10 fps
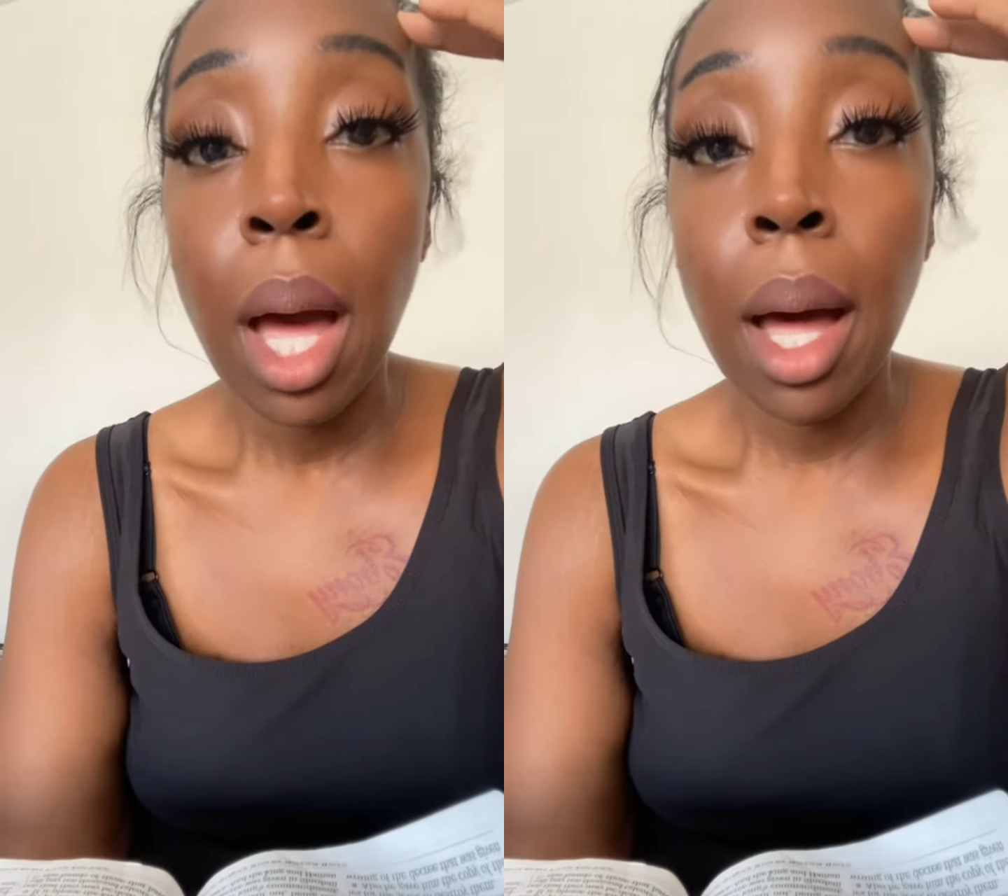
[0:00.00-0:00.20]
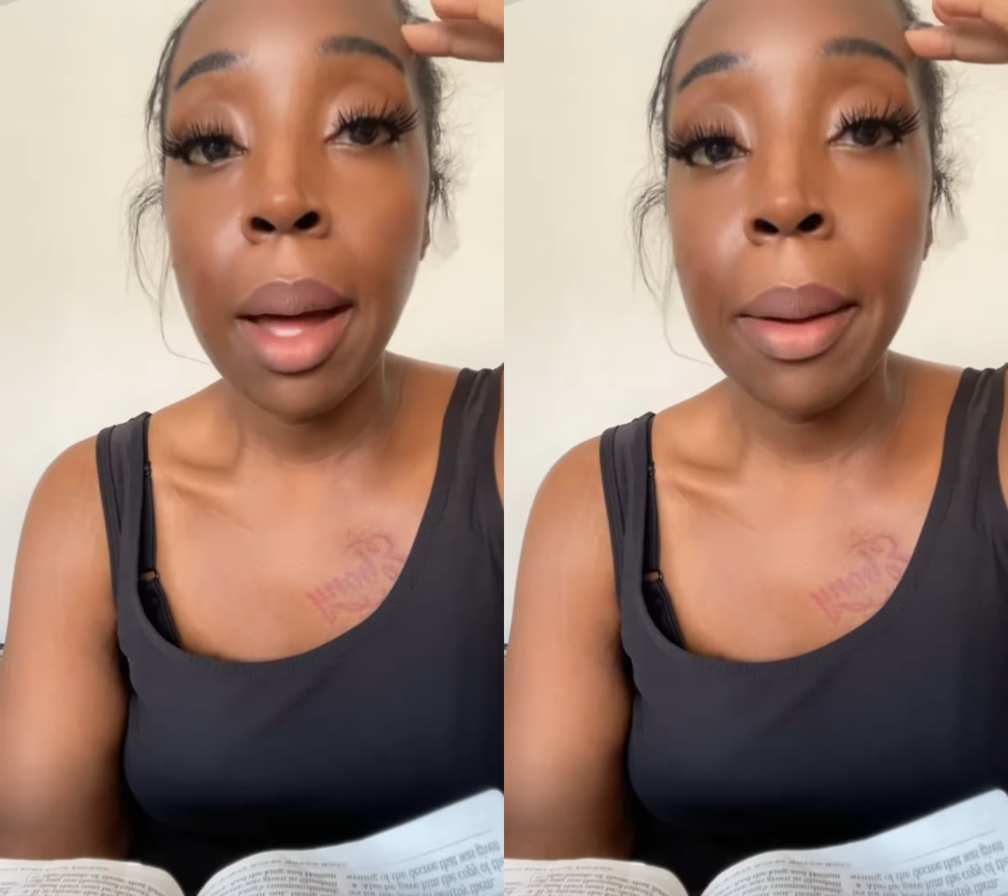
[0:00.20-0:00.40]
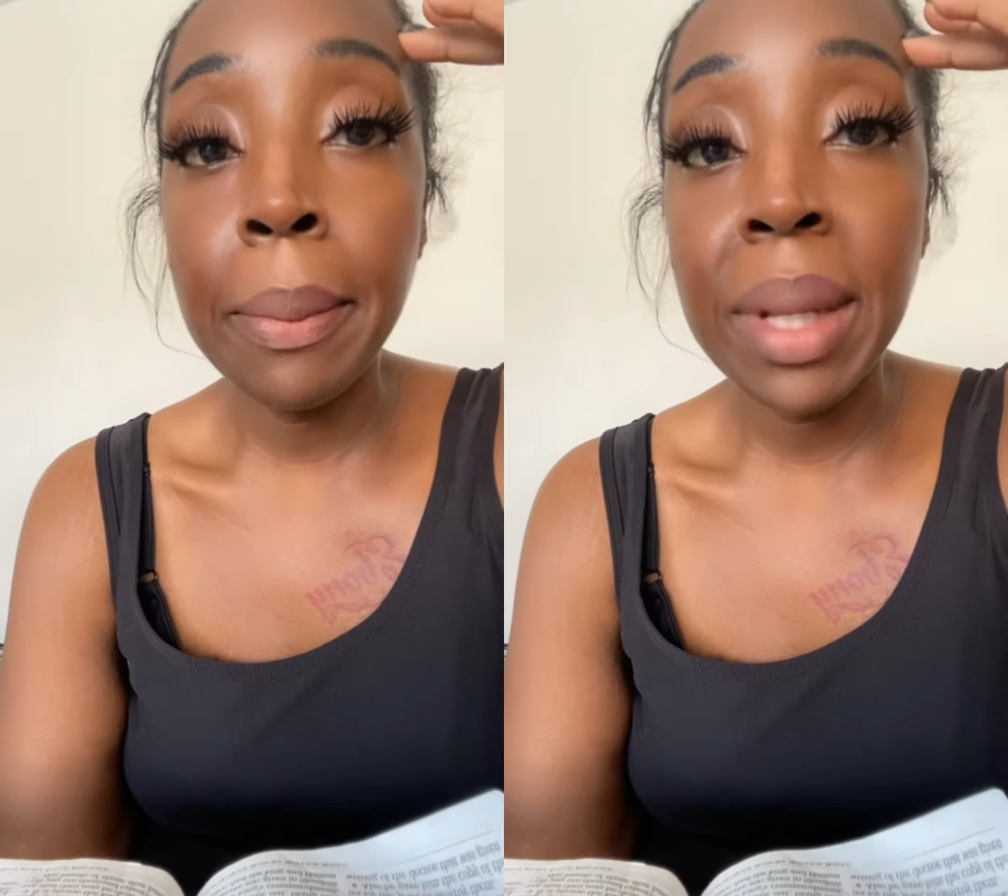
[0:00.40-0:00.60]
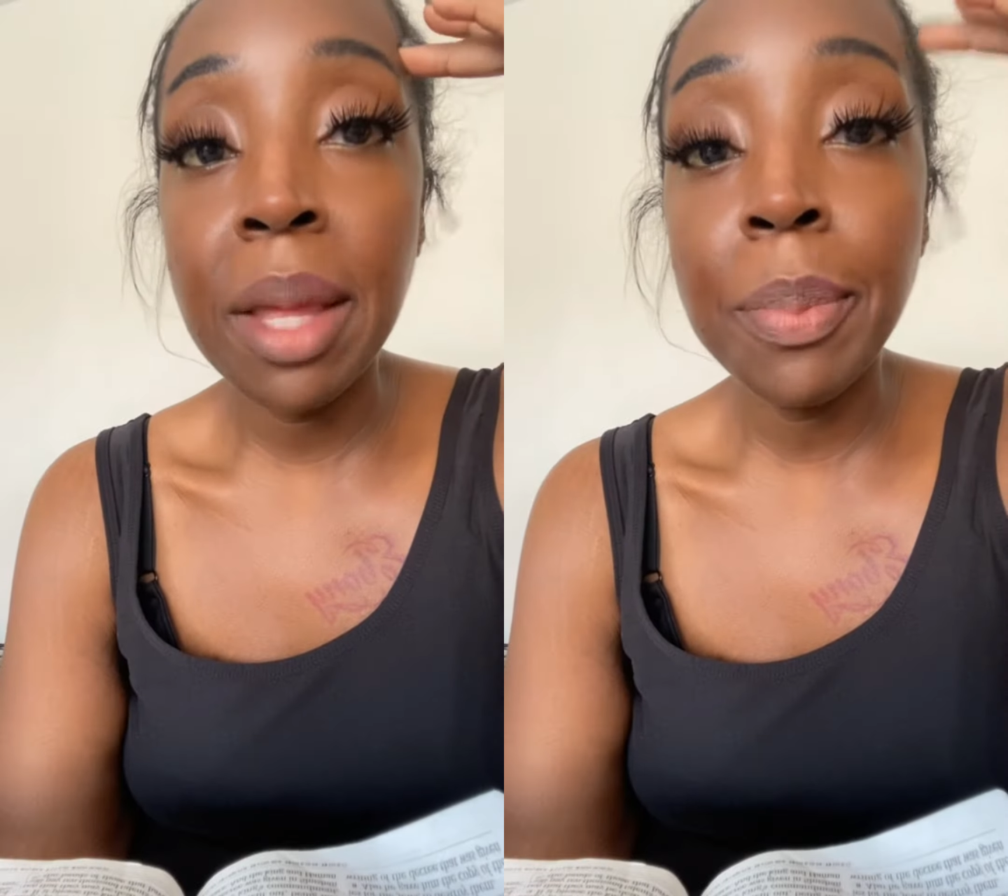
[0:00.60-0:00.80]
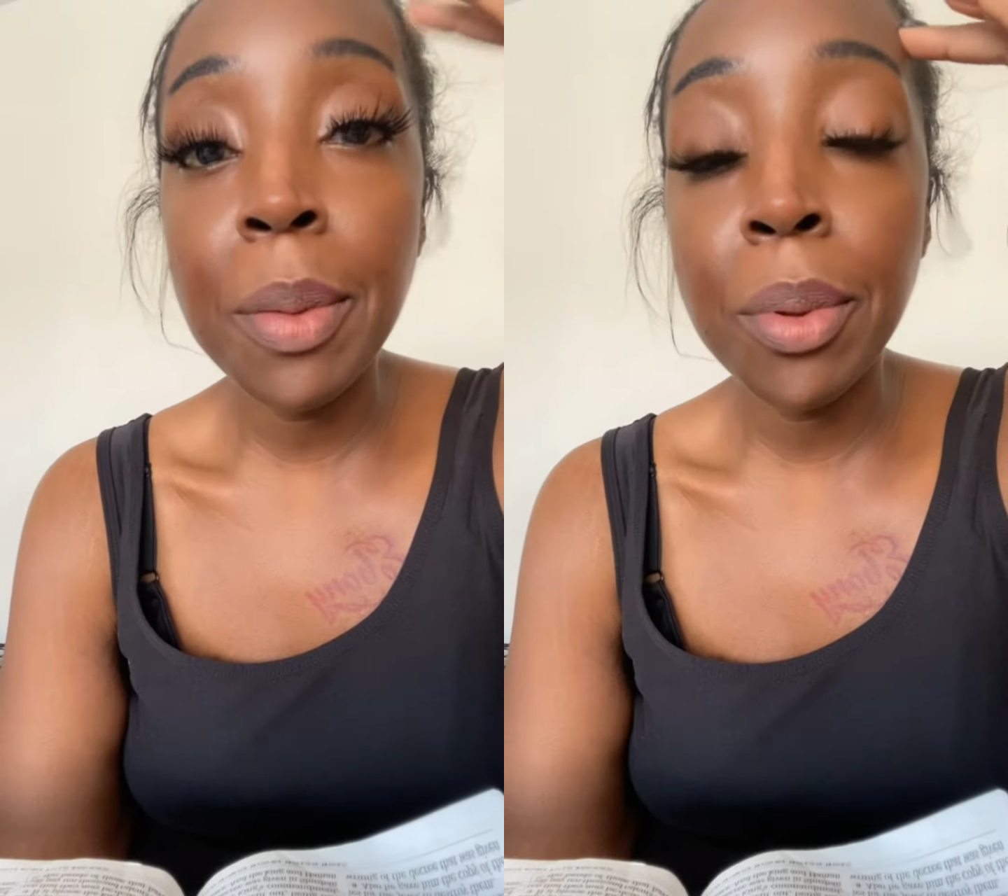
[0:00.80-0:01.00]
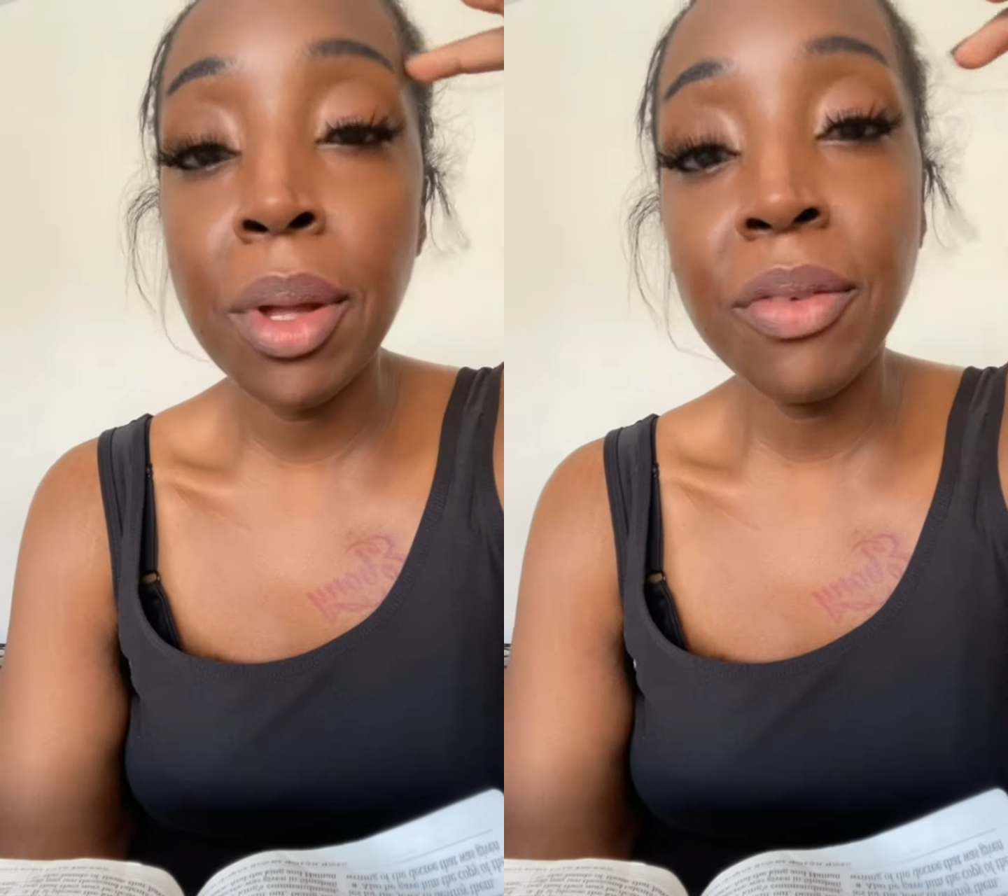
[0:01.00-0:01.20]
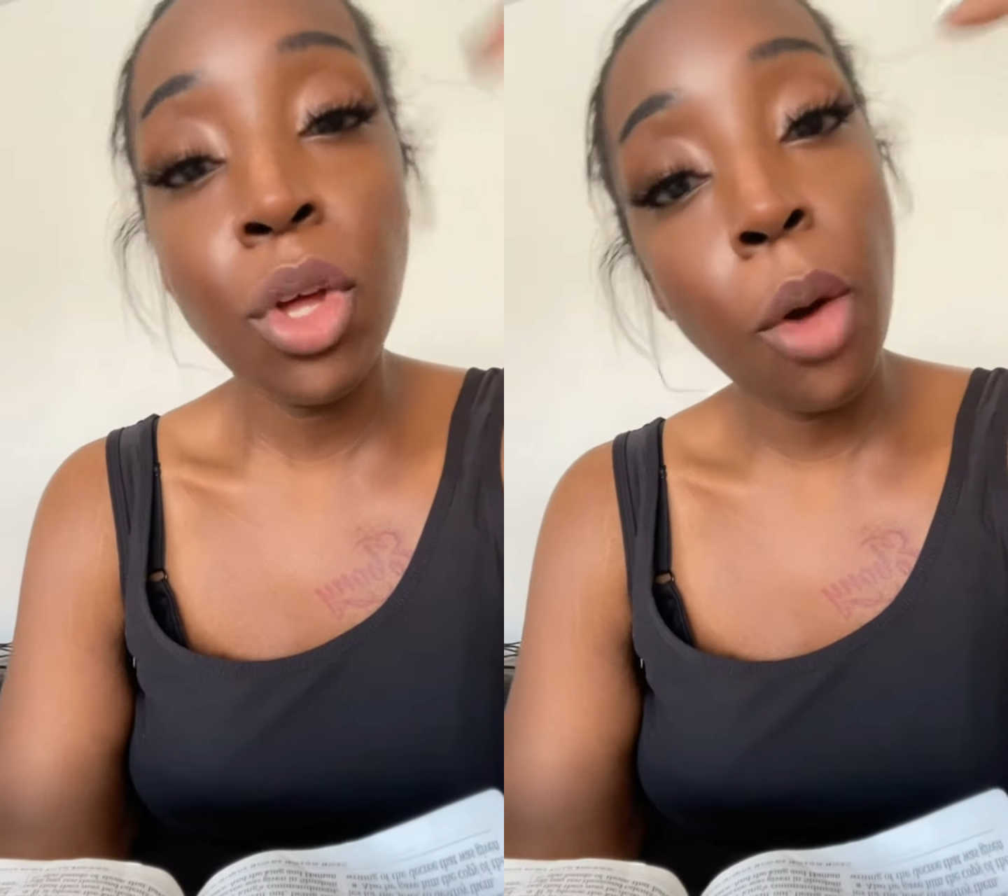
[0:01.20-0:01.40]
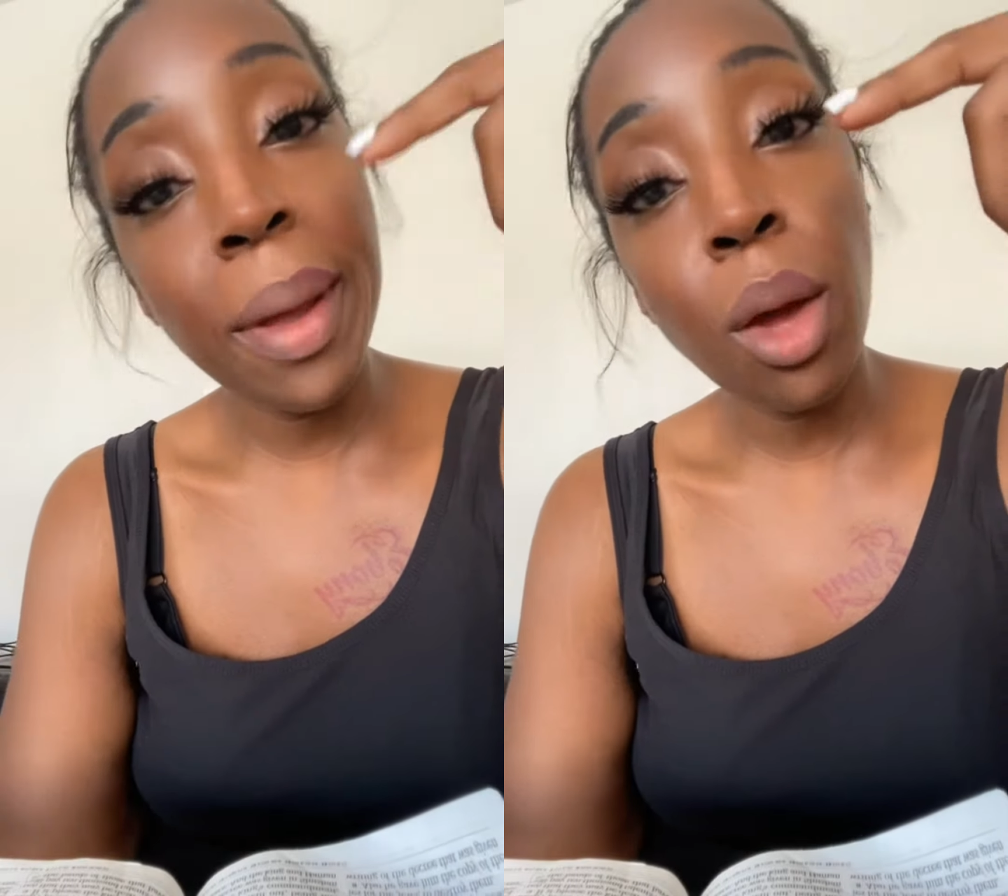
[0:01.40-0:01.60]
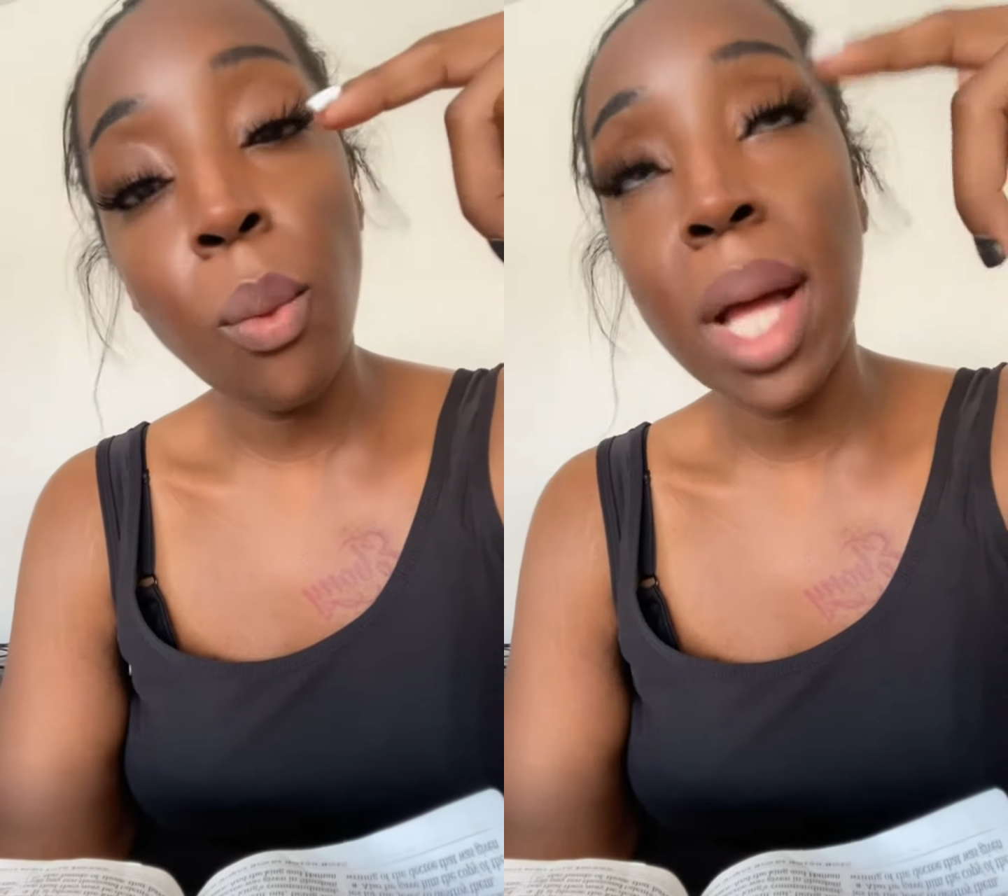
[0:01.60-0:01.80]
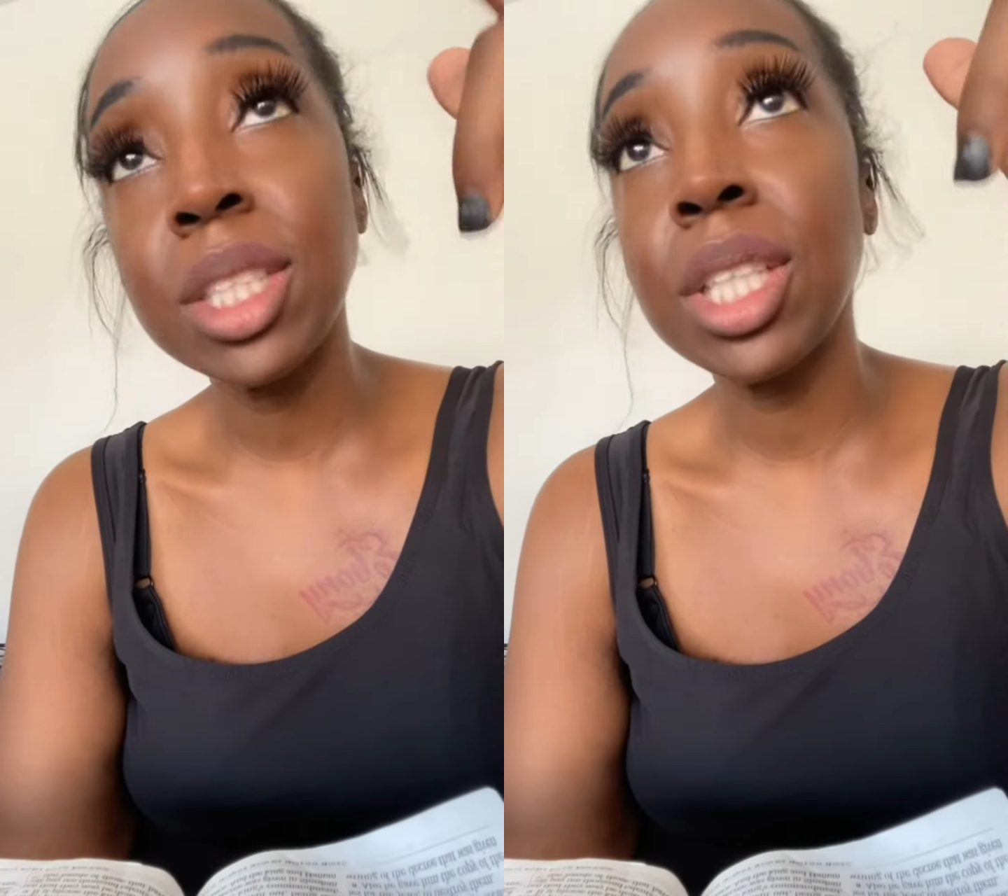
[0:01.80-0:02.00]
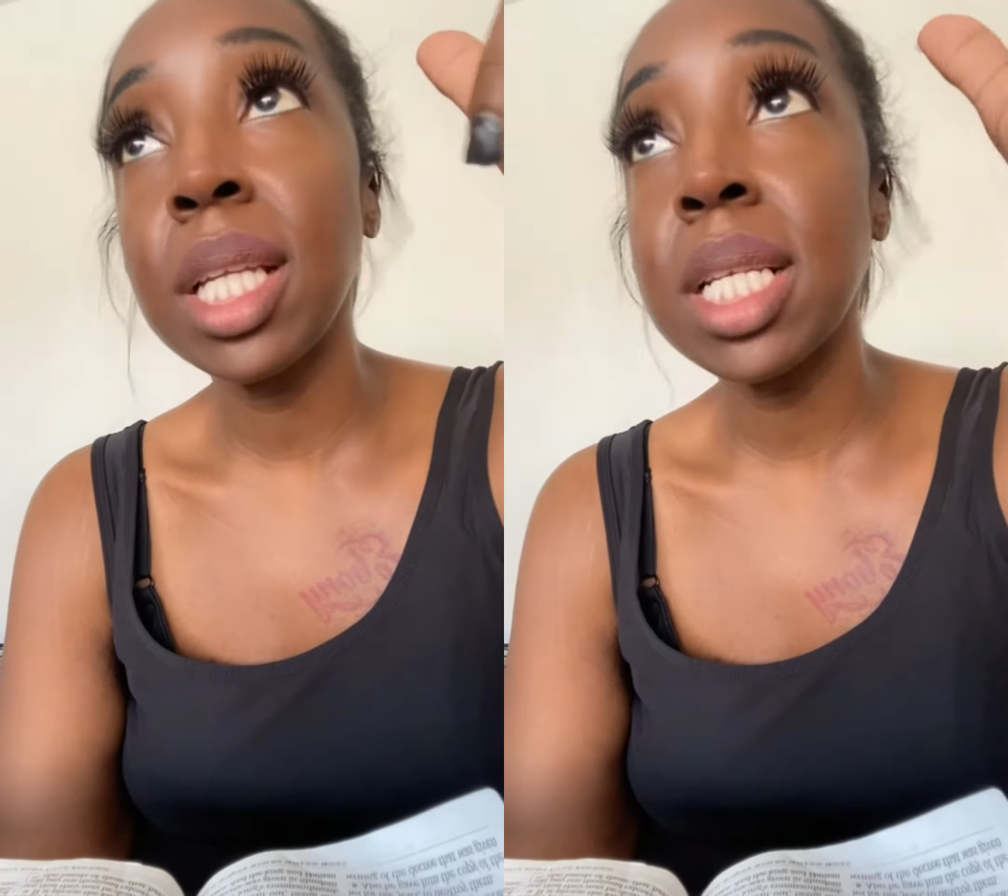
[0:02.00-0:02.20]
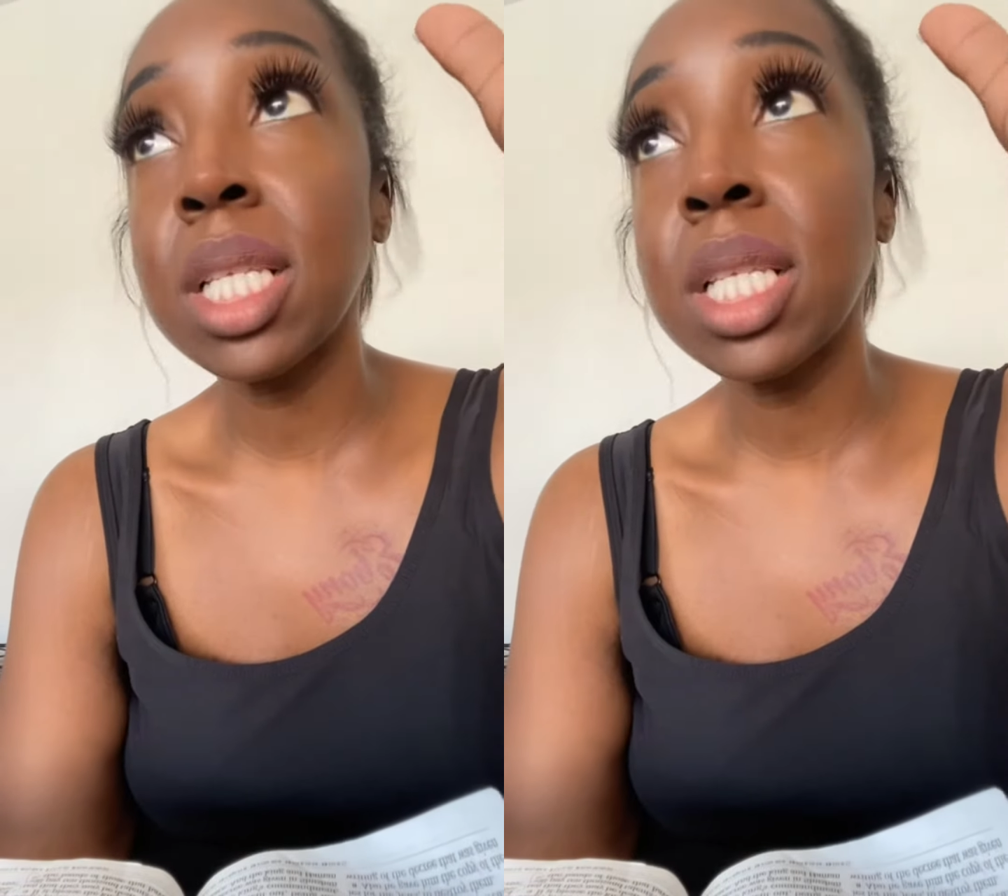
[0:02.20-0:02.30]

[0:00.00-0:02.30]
Um, many people, if you go back and watch it,